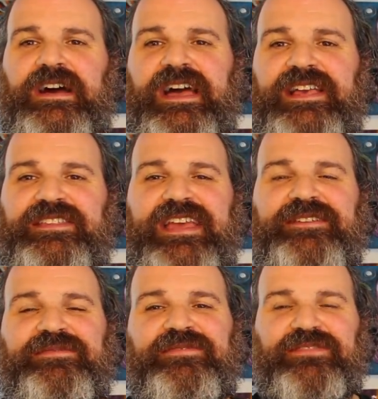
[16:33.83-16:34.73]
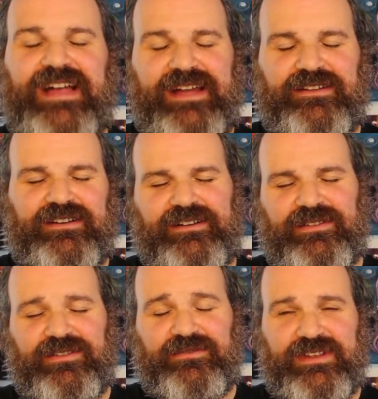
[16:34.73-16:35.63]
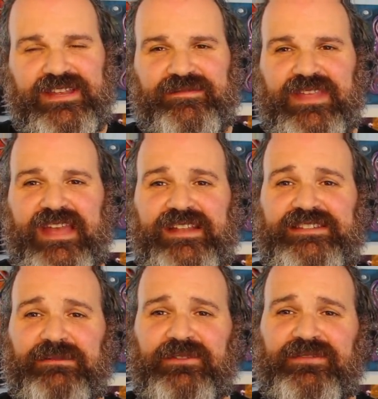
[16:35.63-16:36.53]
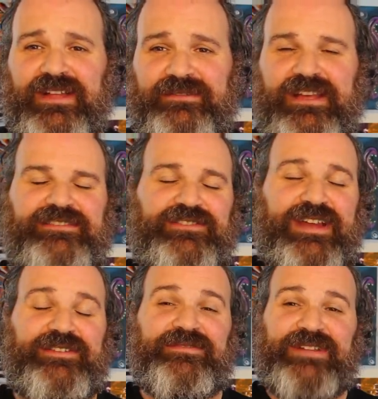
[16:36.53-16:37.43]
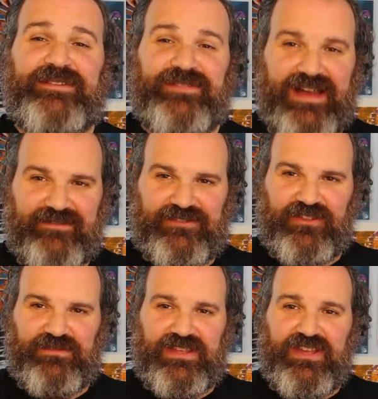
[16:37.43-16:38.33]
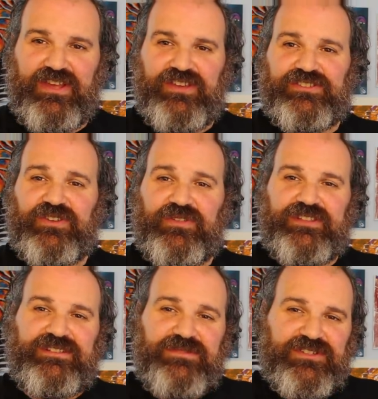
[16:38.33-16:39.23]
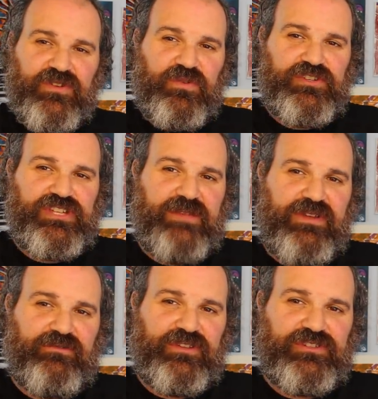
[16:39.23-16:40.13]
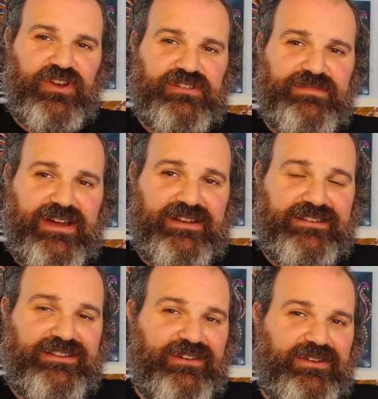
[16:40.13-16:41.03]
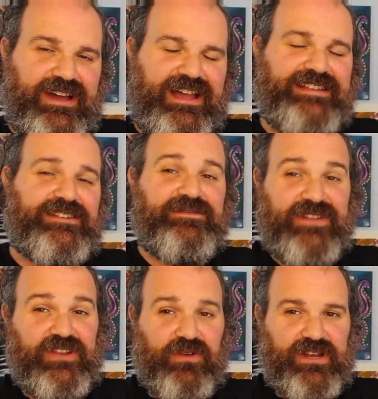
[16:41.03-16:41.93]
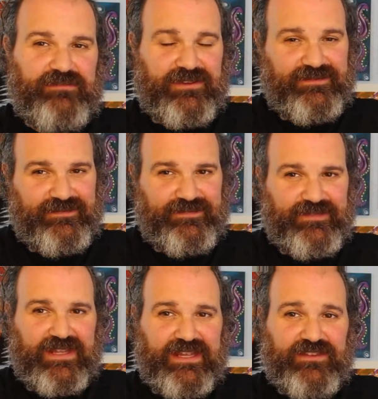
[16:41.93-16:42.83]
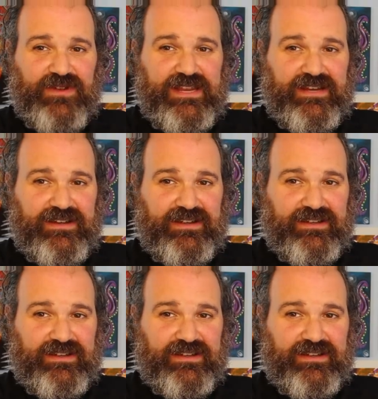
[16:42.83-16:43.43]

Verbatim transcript: has a flat uh, three and a double flat, uh, sorry, and a flat five, excuse me. So the diminished chord shape, I haven't really talked about it. You know, I, I did a video on it, but it's right here.